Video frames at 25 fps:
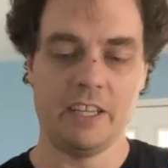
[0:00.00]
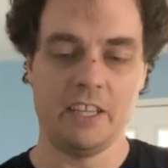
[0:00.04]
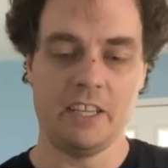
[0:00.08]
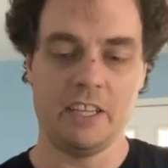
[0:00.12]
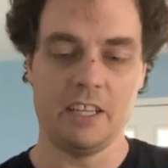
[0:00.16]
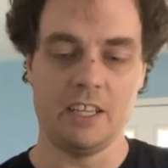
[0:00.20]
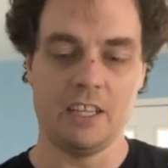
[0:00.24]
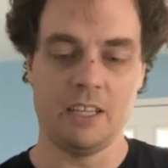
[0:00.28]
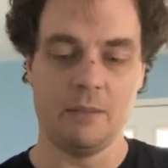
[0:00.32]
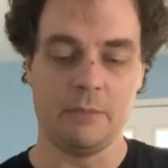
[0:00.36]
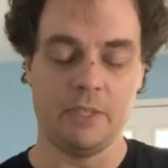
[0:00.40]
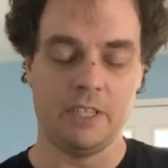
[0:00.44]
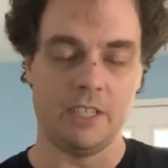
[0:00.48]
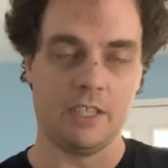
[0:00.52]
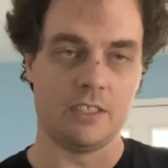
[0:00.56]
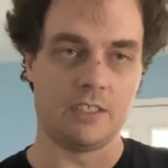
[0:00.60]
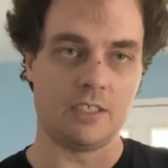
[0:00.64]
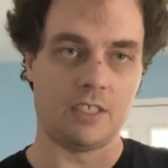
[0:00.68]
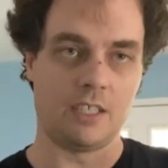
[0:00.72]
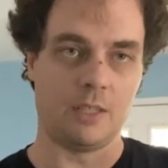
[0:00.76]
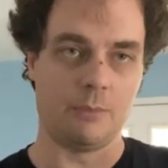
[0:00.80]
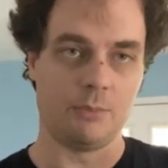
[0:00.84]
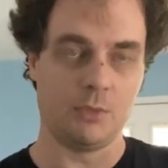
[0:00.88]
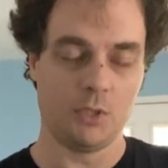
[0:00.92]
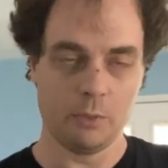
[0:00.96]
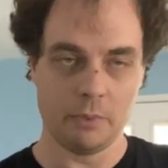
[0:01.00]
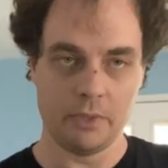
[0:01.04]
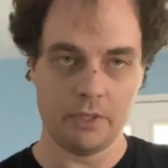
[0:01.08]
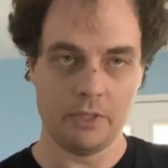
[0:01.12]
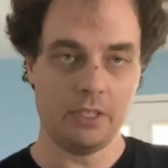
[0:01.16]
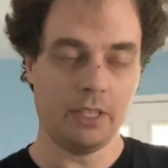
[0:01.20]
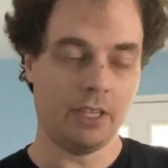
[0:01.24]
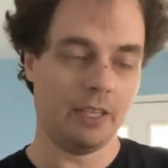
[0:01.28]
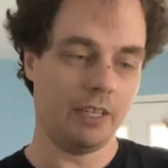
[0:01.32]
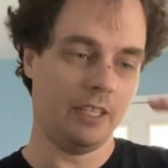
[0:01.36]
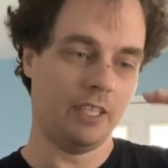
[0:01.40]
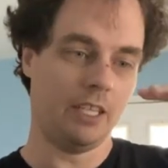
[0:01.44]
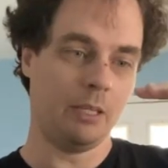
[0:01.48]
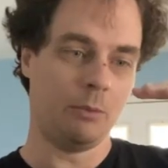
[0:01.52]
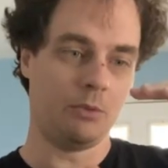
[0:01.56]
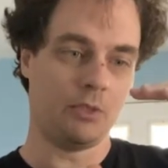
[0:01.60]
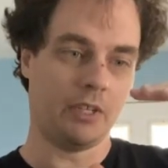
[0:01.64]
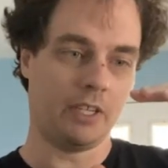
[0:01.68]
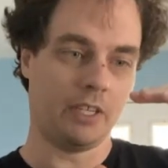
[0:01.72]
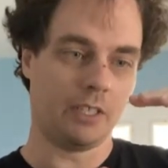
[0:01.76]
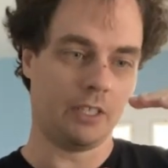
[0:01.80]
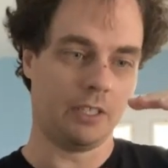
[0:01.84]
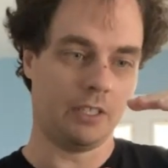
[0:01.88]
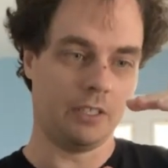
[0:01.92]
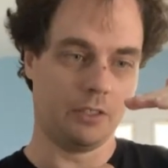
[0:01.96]
and because I'm stupid, I didn't keep
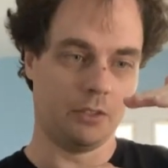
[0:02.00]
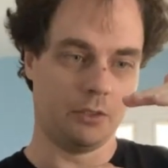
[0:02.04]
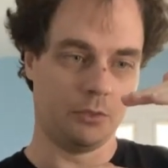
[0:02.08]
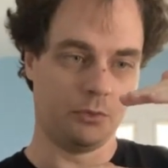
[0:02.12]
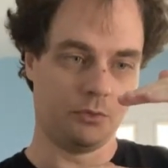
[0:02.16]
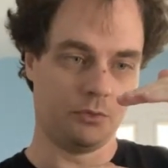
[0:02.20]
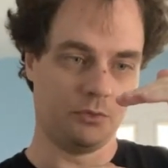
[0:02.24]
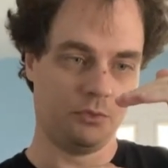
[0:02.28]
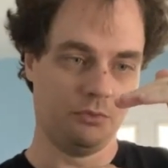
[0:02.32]
track of